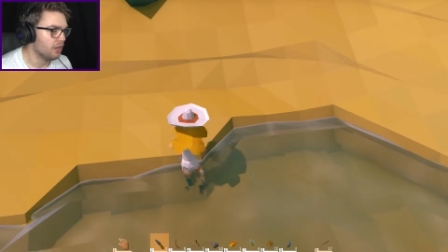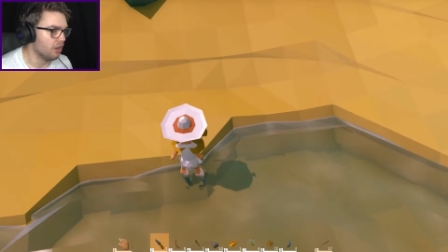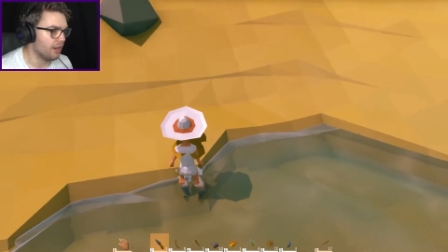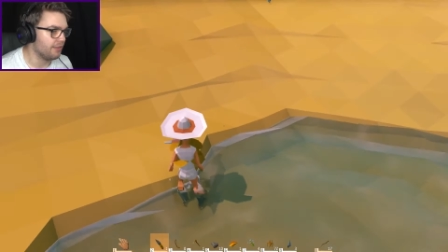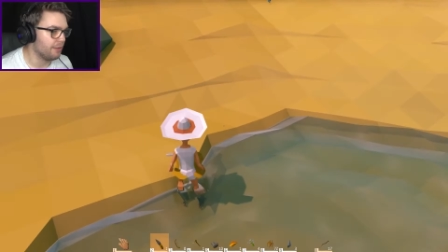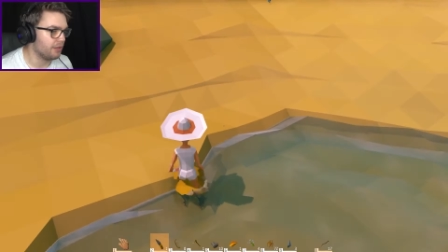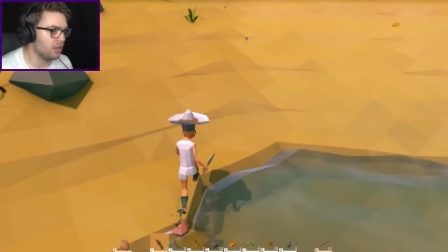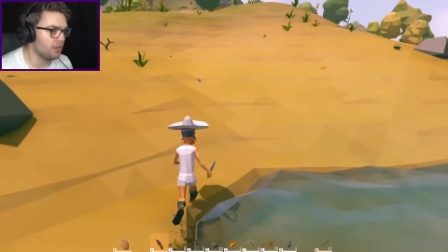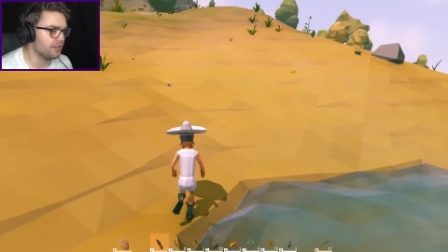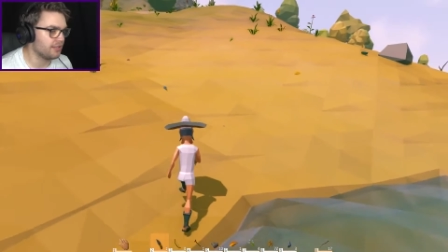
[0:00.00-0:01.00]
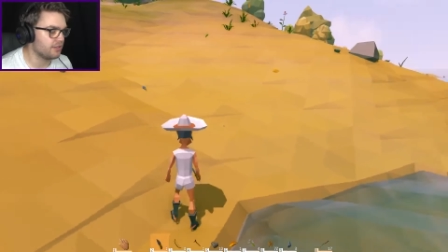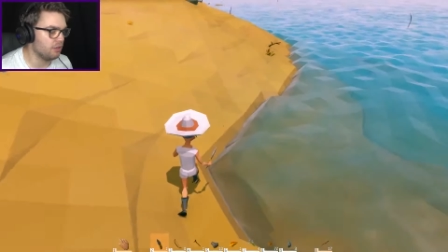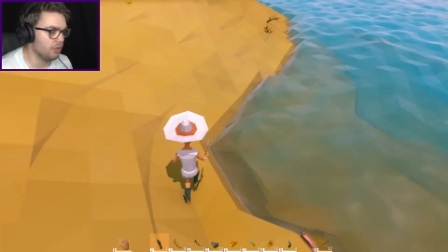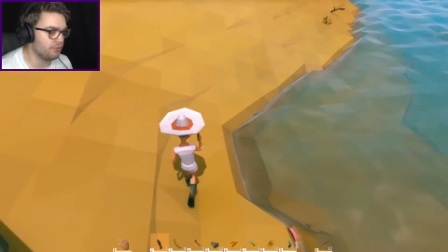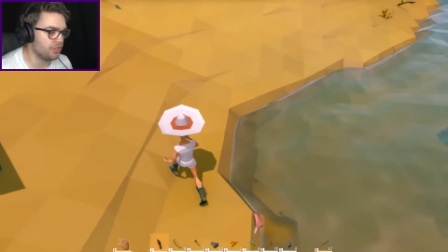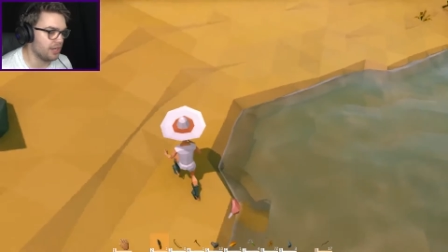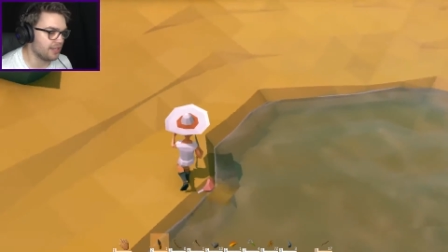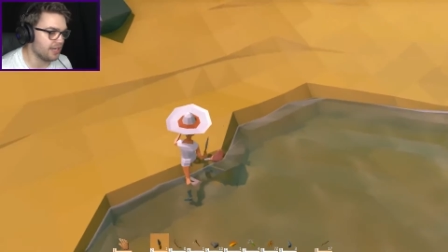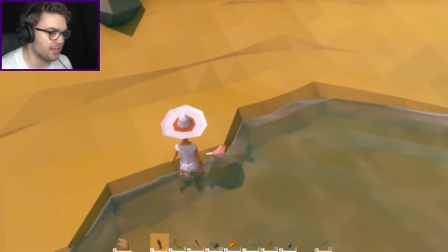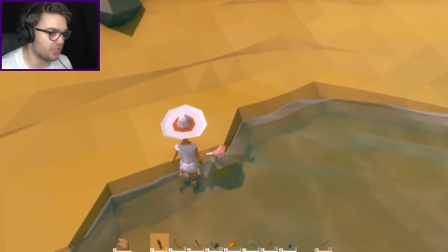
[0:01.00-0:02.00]
Alright, there we go. That's good. Oh, shit, I
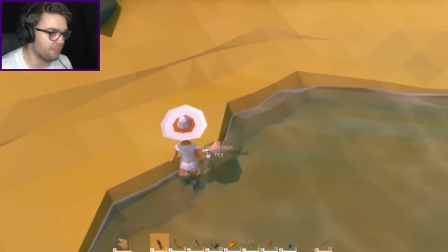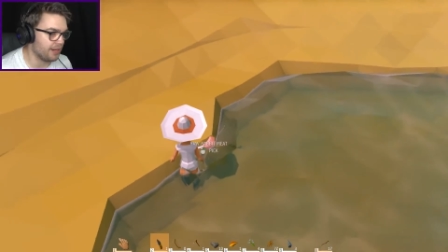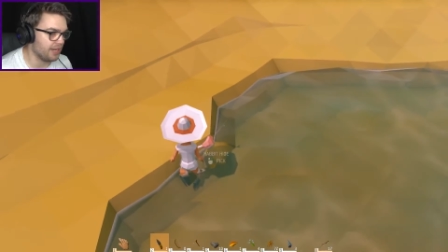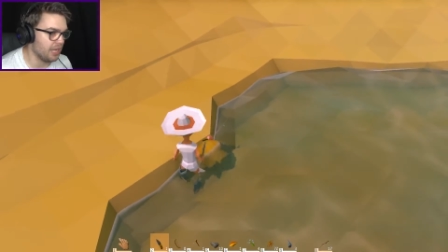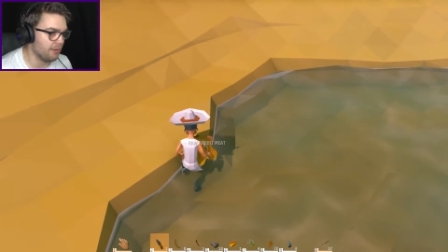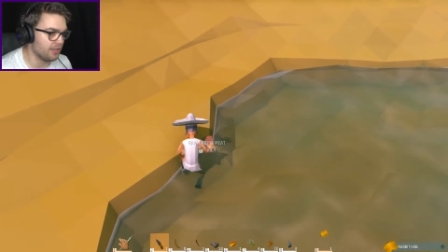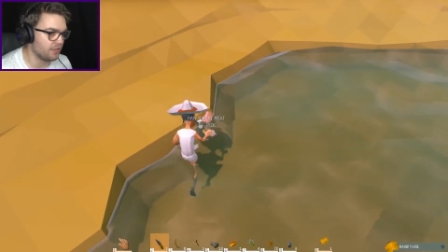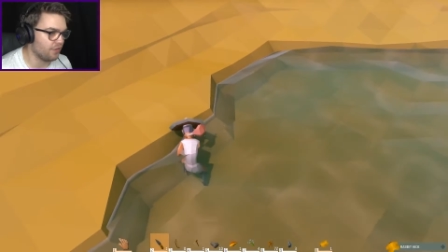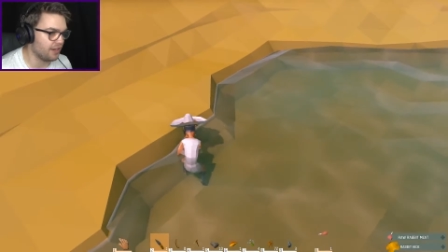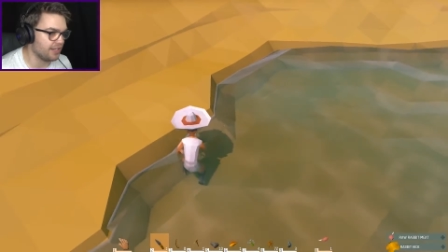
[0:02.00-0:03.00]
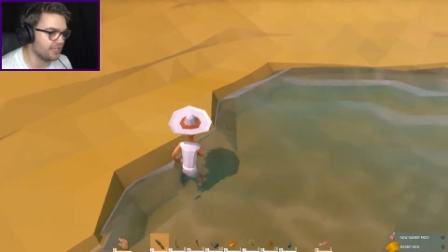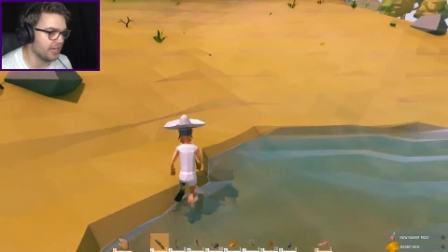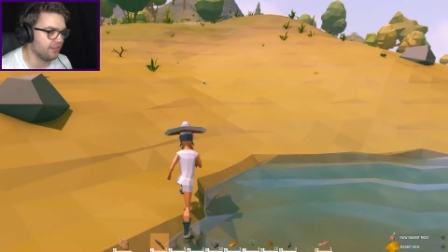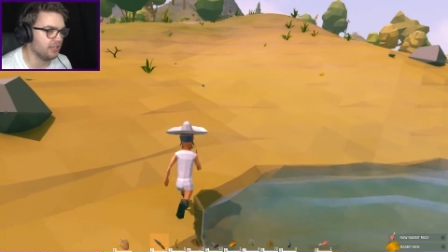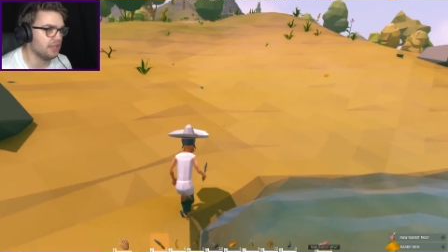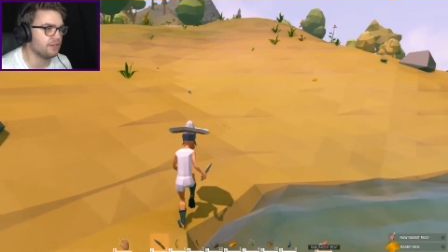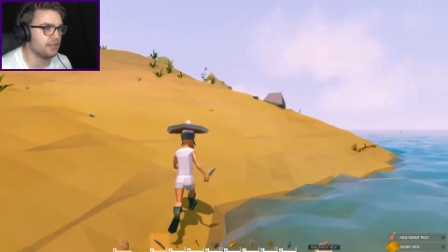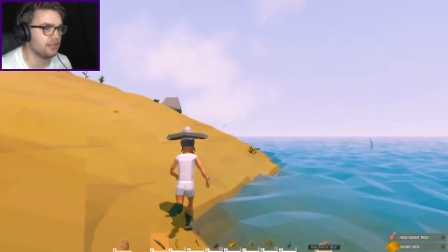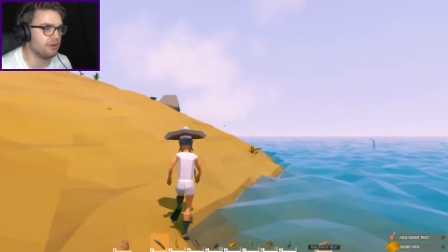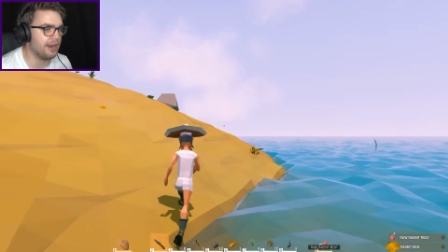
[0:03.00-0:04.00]
didn't actually pick it up. I just fucking gutted it and left it
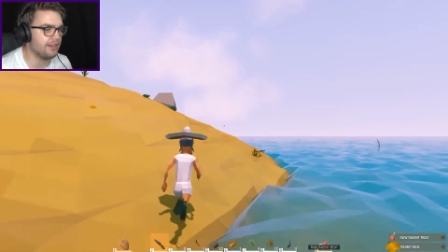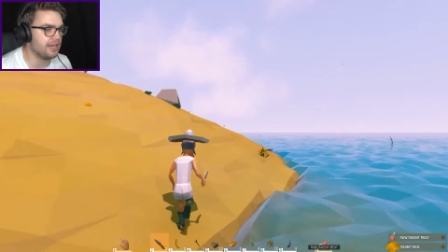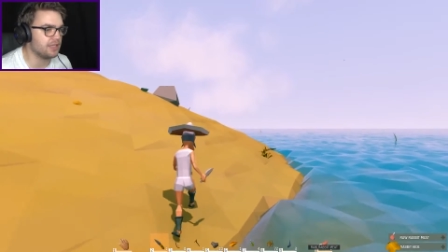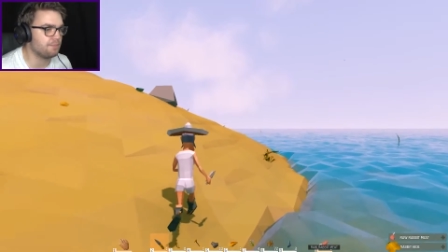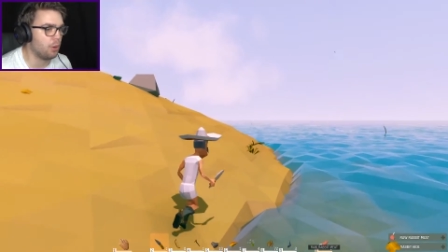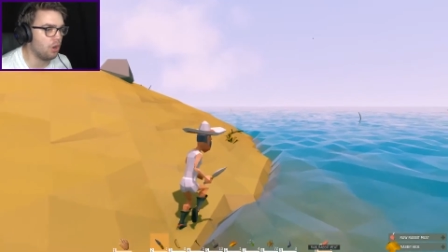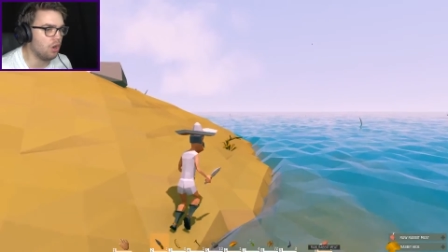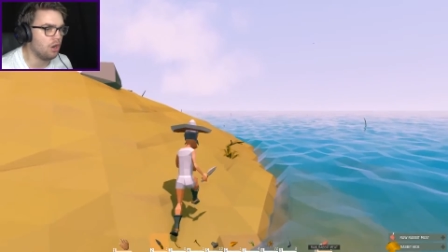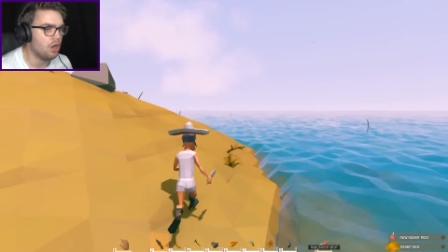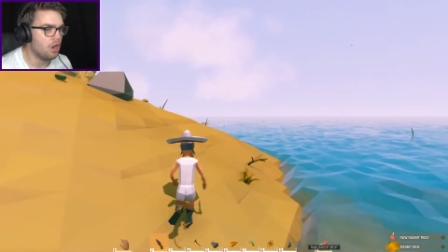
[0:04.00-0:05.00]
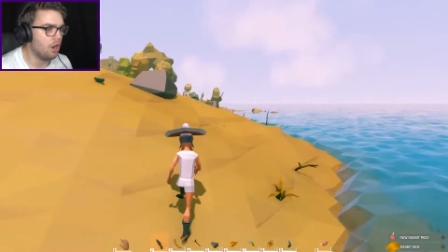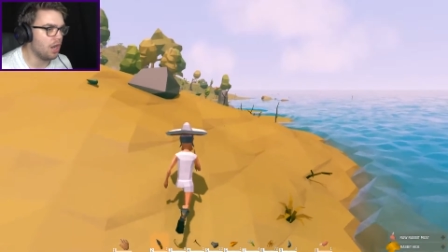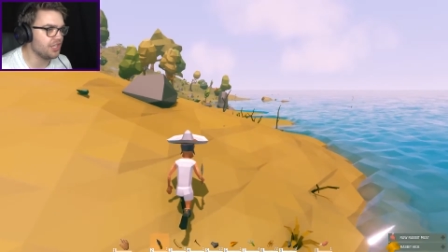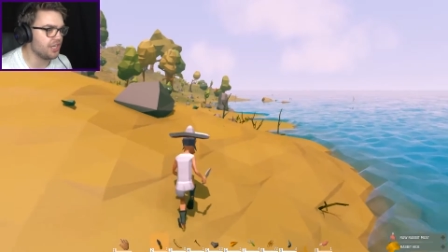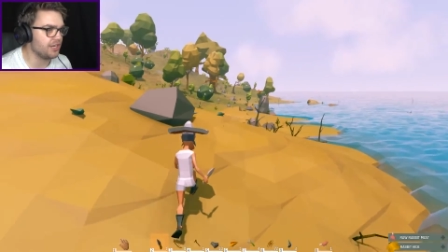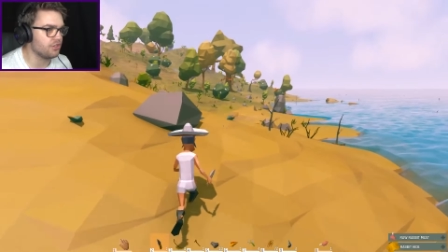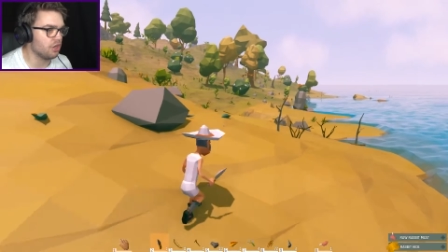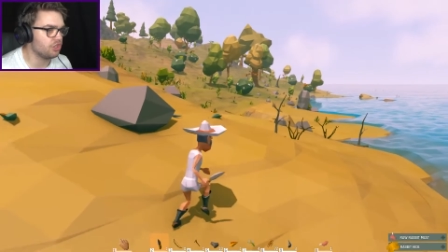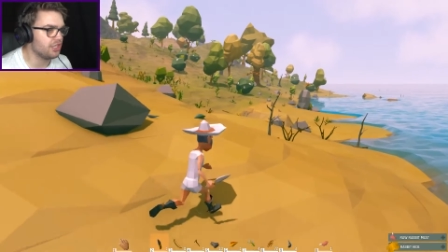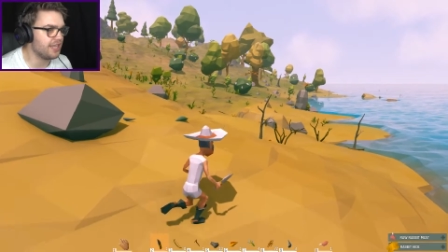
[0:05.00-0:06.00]
on the ground. That is poor hygiene,
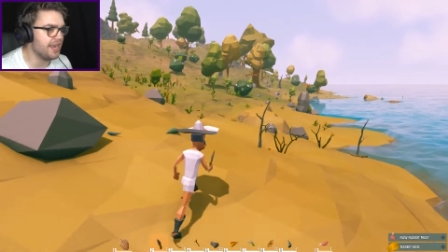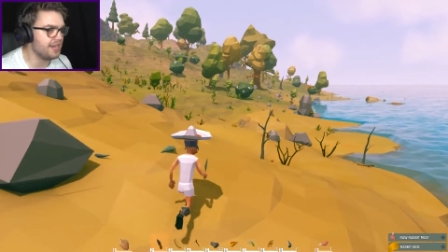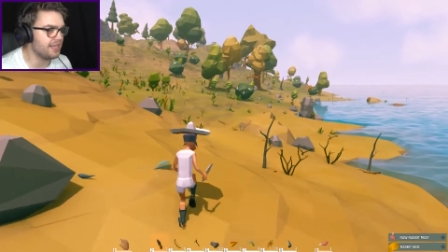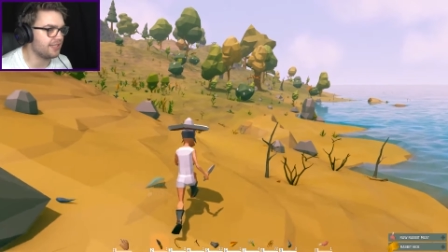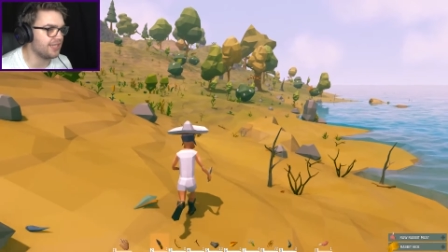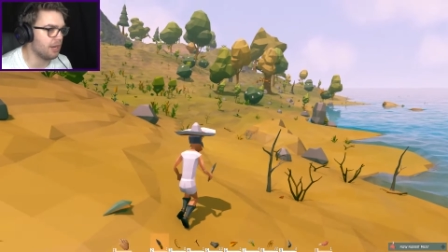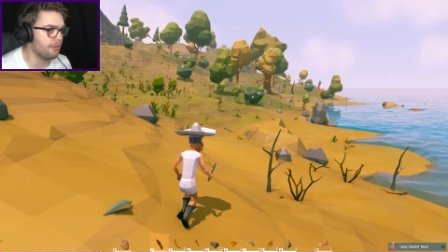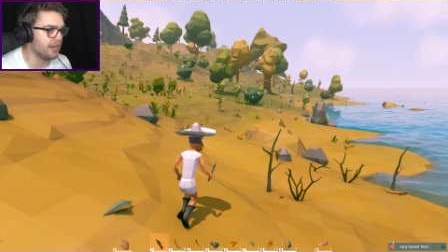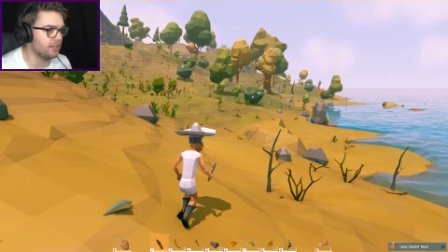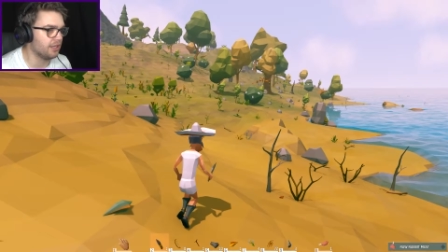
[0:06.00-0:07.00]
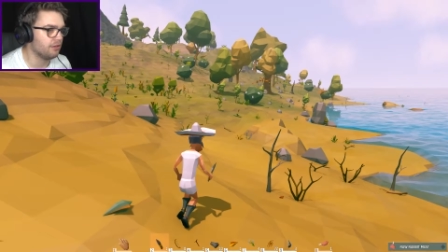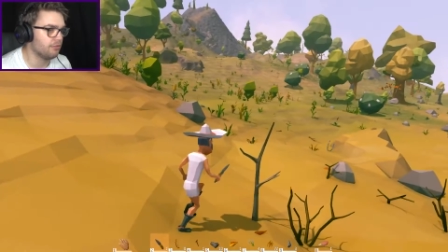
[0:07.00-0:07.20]
Josh. That's how you get salmonella.